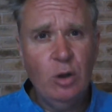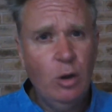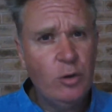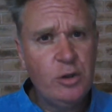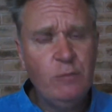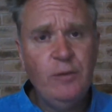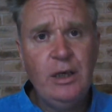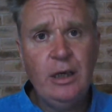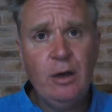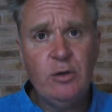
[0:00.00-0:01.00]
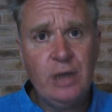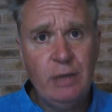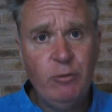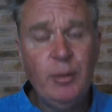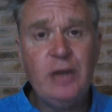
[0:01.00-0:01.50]
lots of videos,
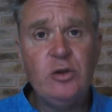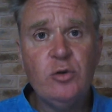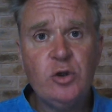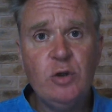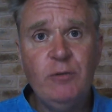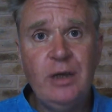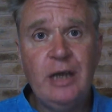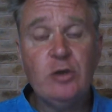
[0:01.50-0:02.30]
informational stuff in there.